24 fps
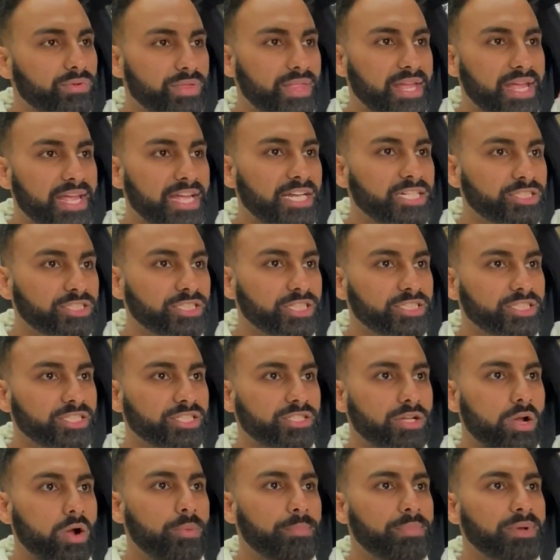where the engine
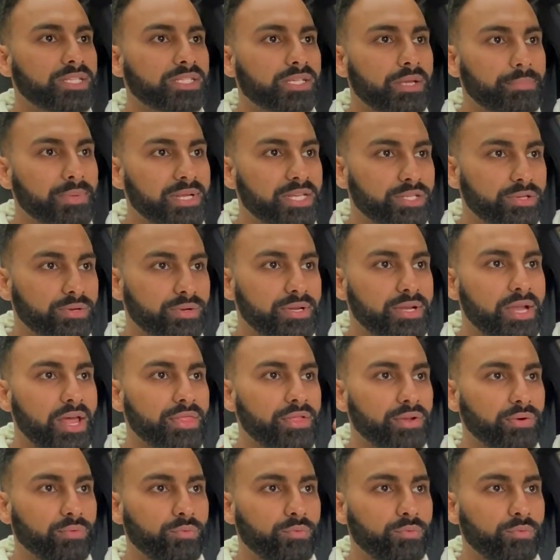just opens up into another